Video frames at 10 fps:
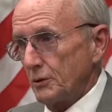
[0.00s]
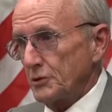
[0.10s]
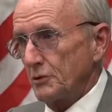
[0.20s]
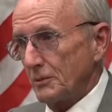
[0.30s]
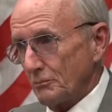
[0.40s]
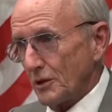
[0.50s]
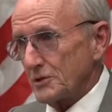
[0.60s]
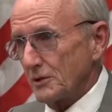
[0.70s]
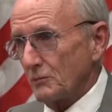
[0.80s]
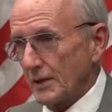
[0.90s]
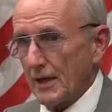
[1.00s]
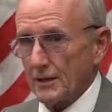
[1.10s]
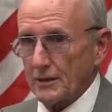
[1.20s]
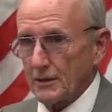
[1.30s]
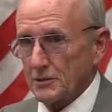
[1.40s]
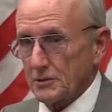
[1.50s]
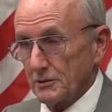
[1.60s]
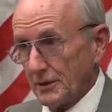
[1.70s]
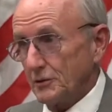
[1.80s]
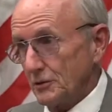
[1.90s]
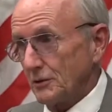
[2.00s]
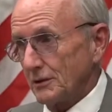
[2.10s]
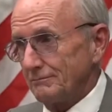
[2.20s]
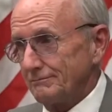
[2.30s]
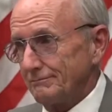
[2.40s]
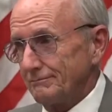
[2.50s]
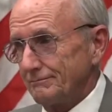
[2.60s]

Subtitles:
put you in prison without any Constitution, they do it.